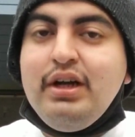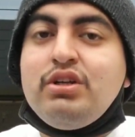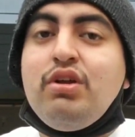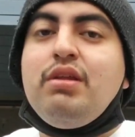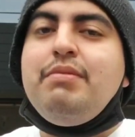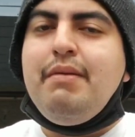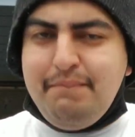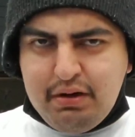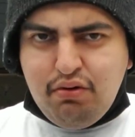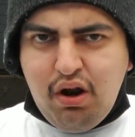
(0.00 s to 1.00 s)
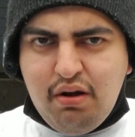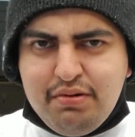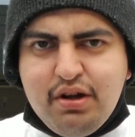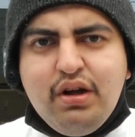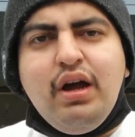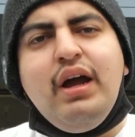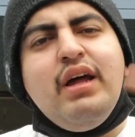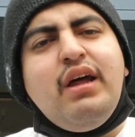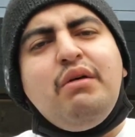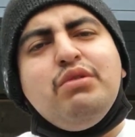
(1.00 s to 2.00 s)
So, this has been Big Rob,
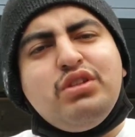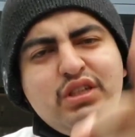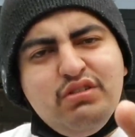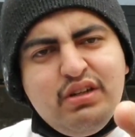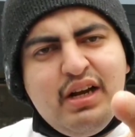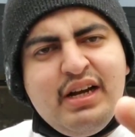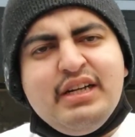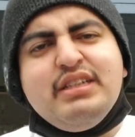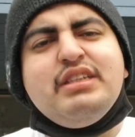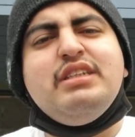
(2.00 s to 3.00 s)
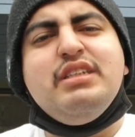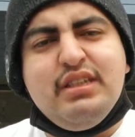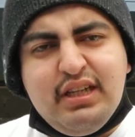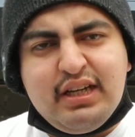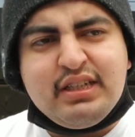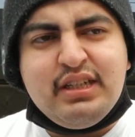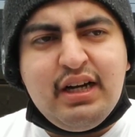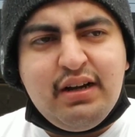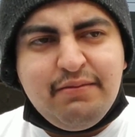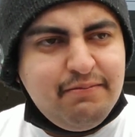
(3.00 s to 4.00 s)
and I will see you guys next
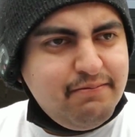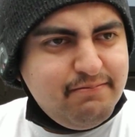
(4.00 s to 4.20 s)
time.